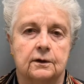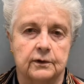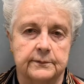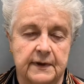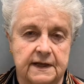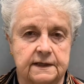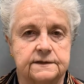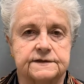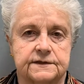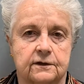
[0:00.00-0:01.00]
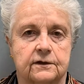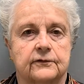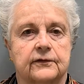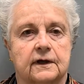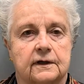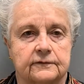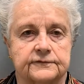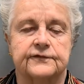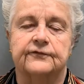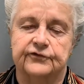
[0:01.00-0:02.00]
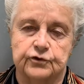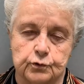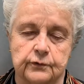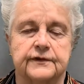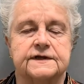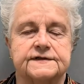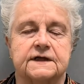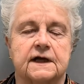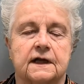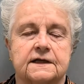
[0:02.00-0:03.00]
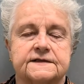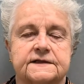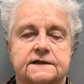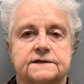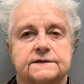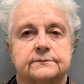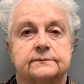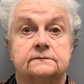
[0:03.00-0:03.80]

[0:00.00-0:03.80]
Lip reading: remains there that have fueled these analyses.